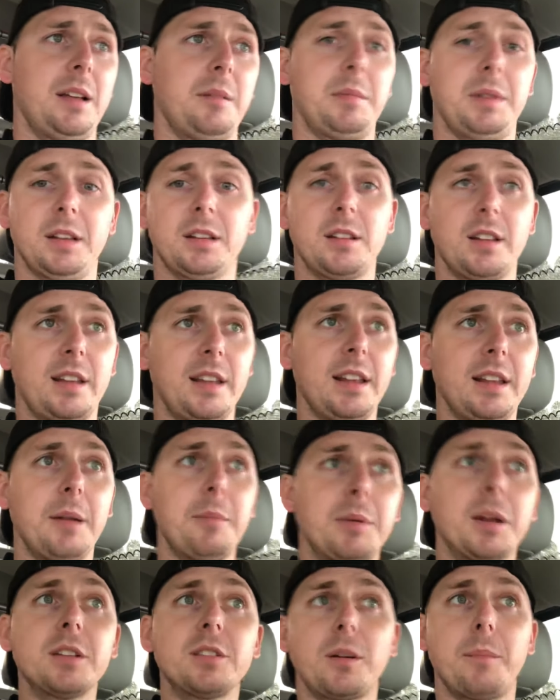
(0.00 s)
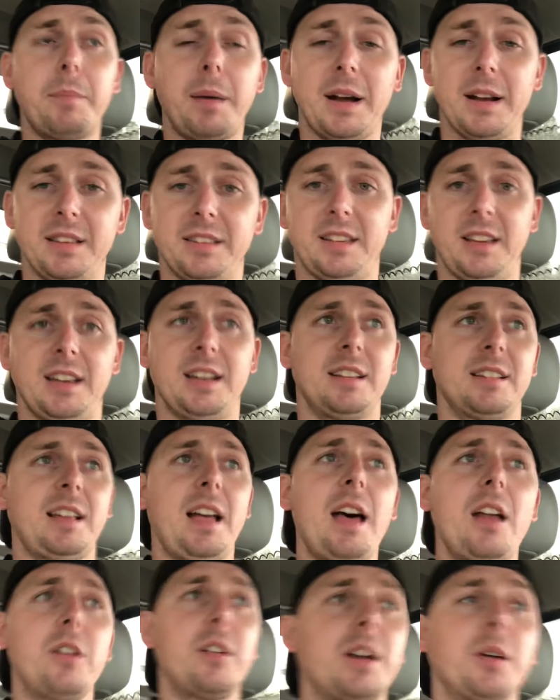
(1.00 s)
I mean, that blood's on Biden's hands.
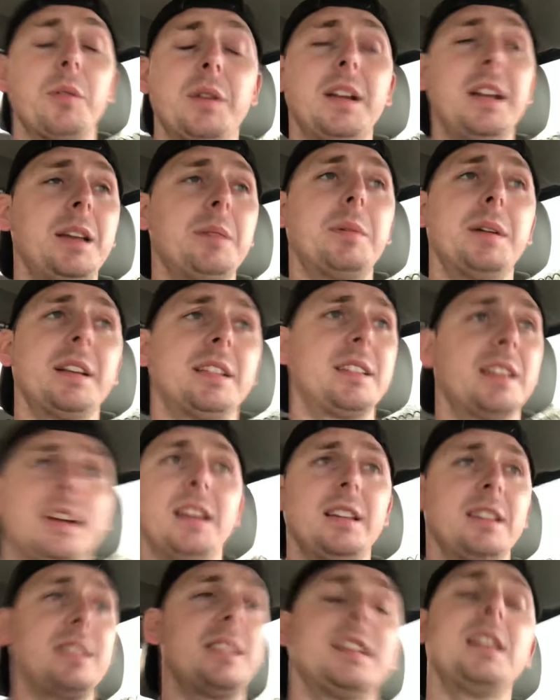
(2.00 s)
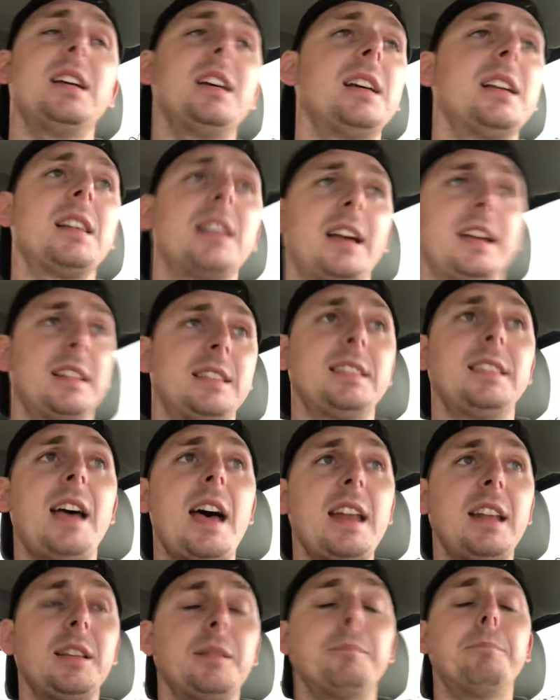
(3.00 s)
I don't care what anybody says. Like,
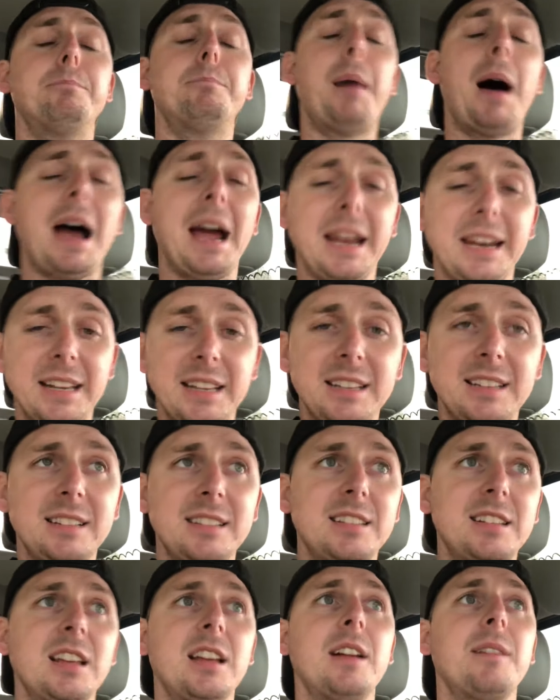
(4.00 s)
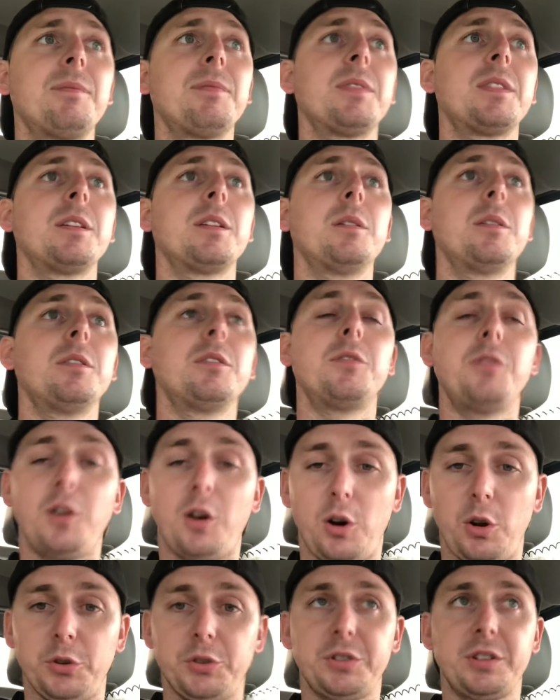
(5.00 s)
that is Biden's
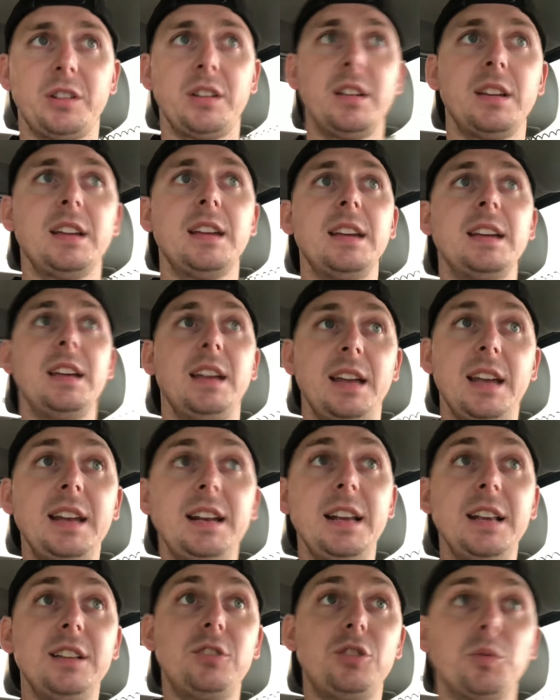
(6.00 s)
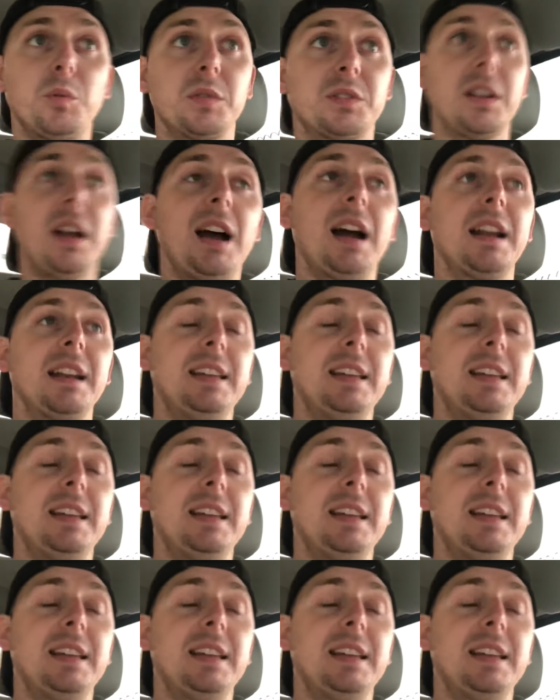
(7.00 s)
fault. He needs to resign.